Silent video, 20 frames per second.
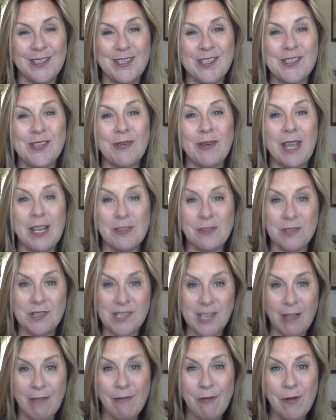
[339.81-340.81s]
So get your
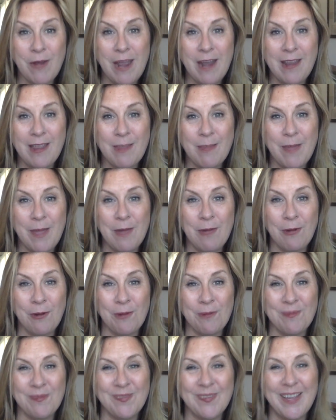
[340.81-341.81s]
cell phone out of the
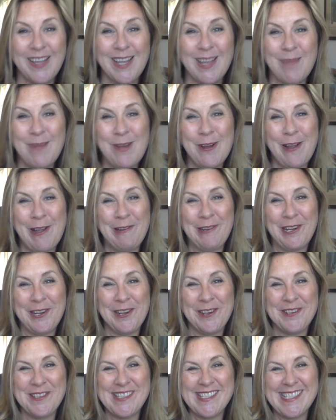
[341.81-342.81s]
bedroom and let me know how it
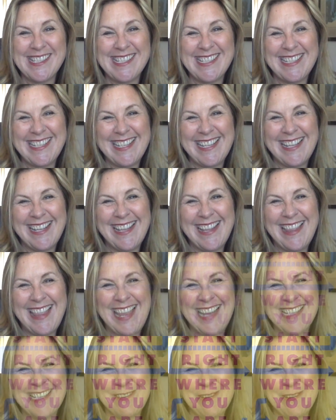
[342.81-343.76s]
goes. Thanks,